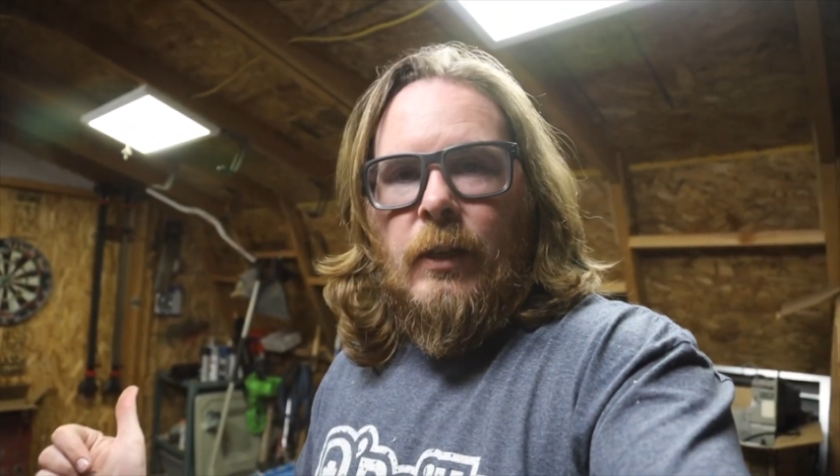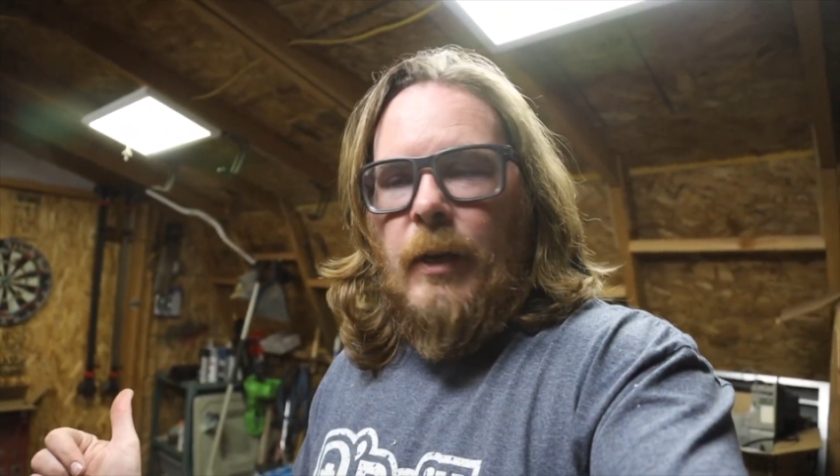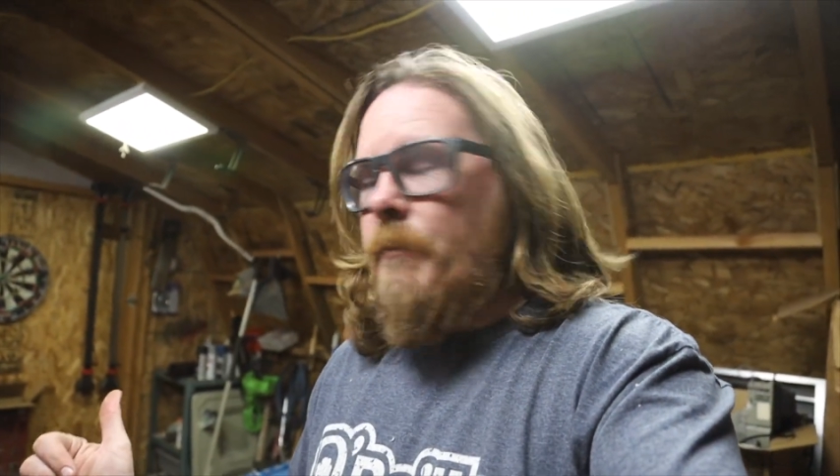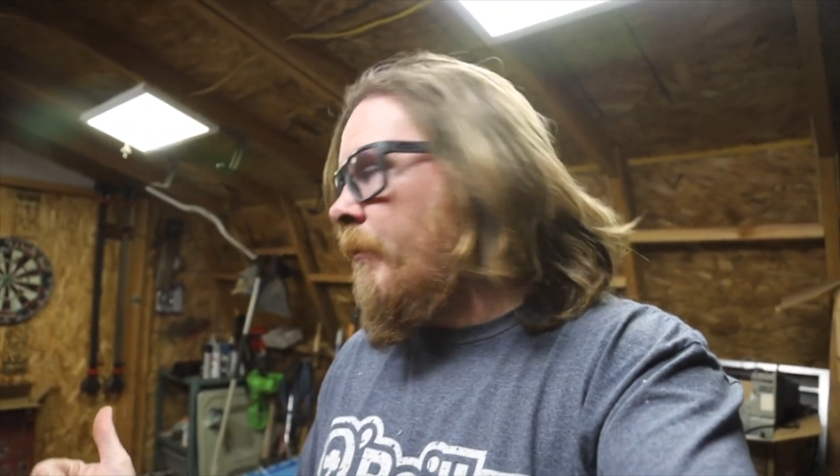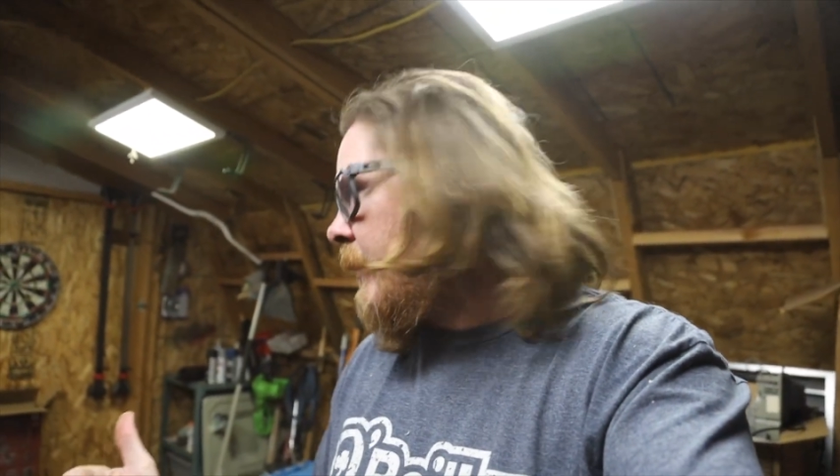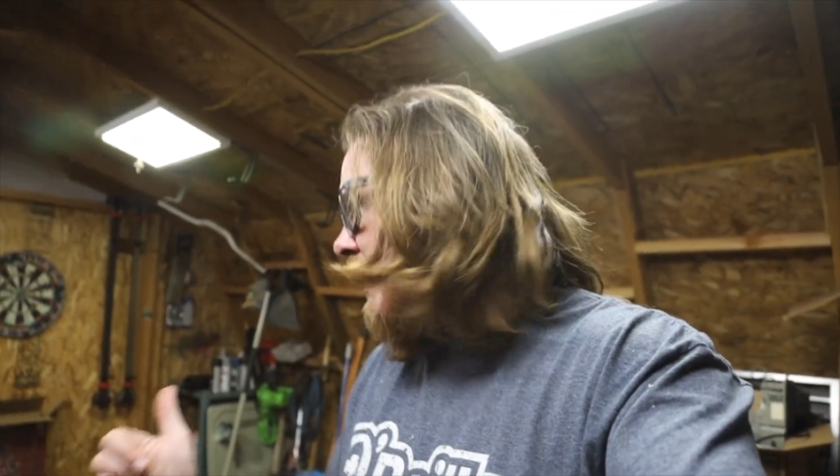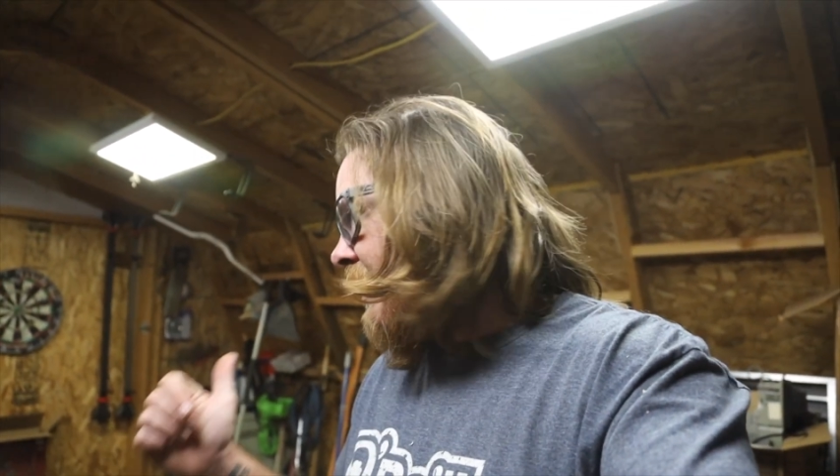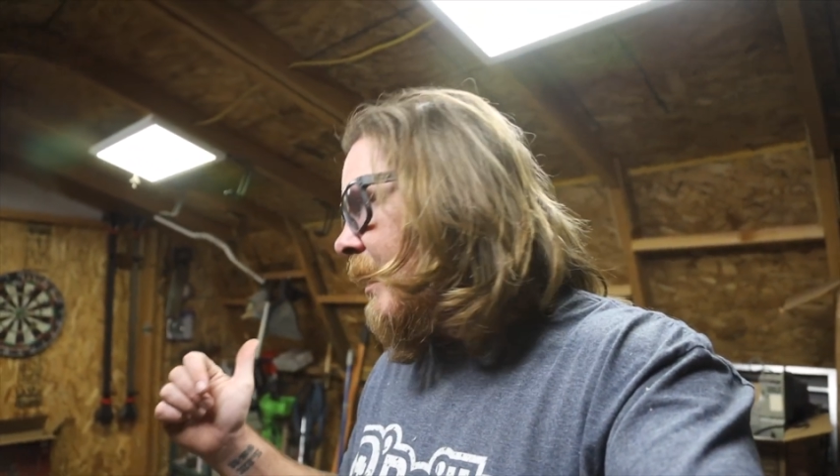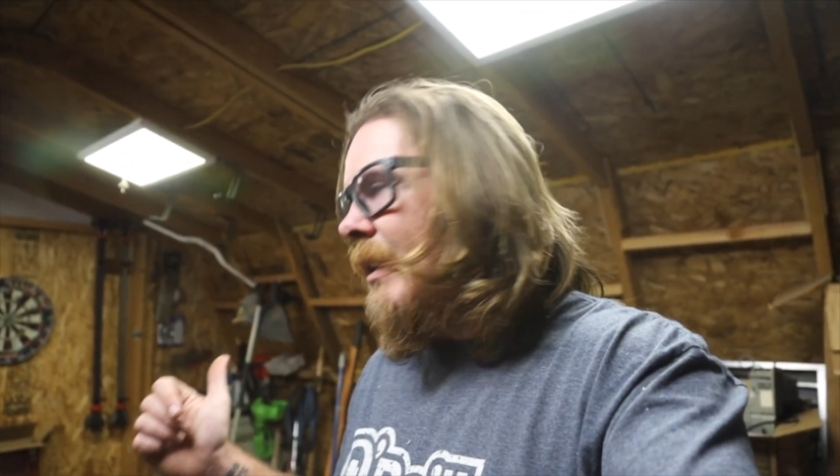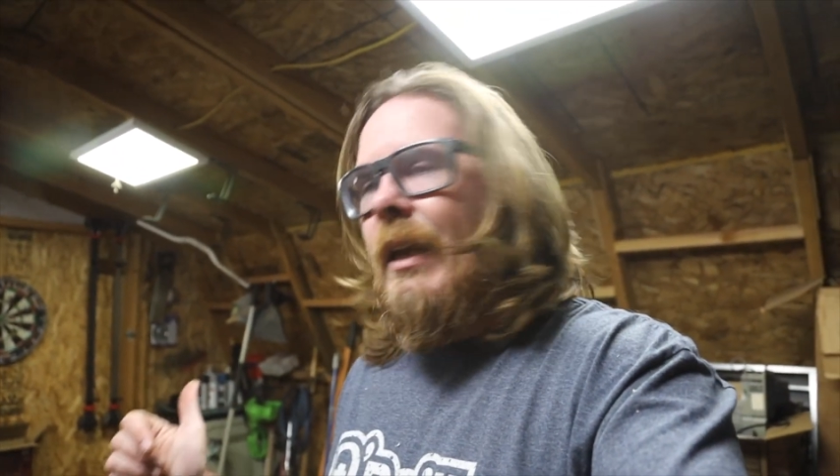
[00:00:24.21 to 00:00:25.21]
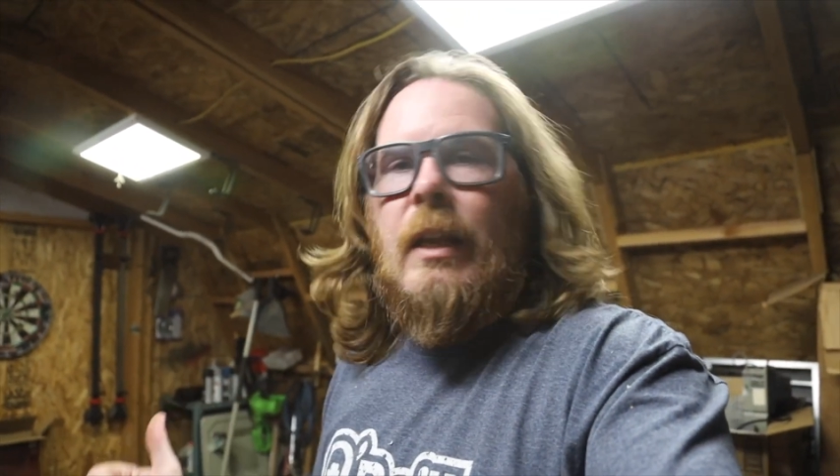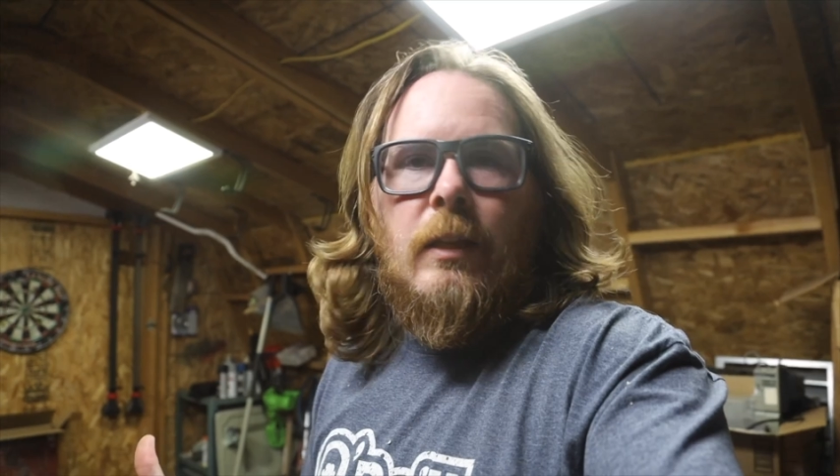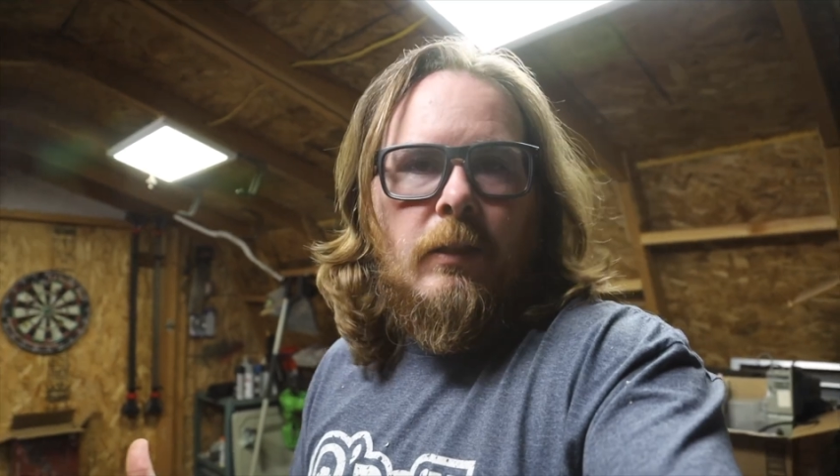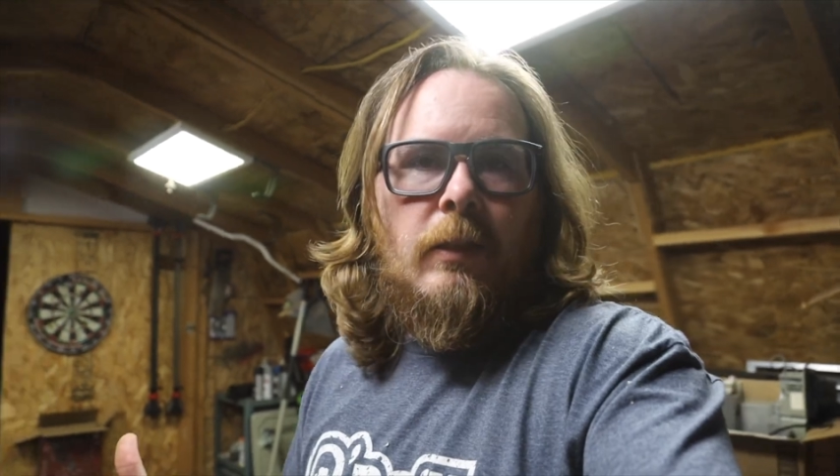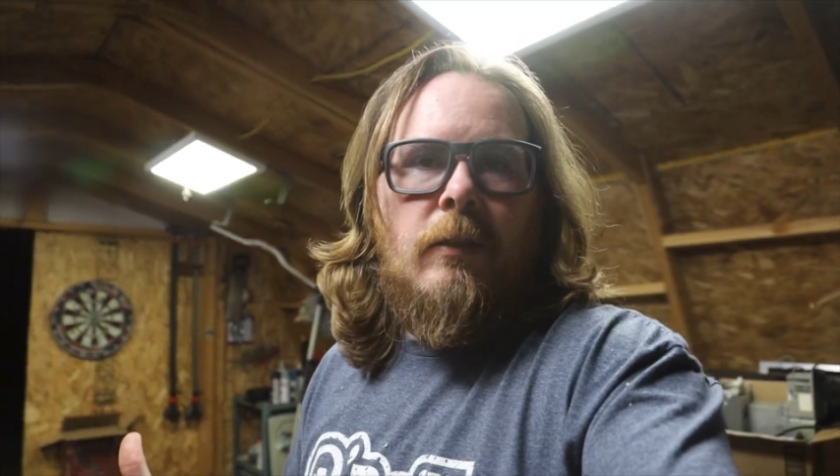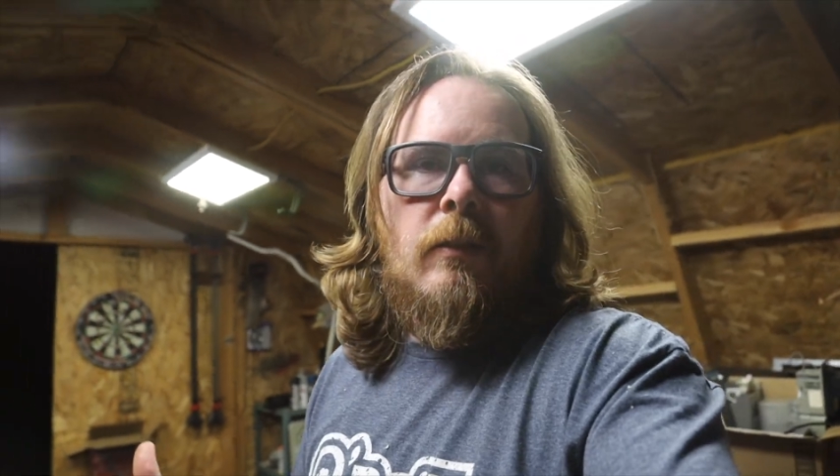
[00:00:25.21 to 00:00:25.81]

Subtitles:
up, because it needs it.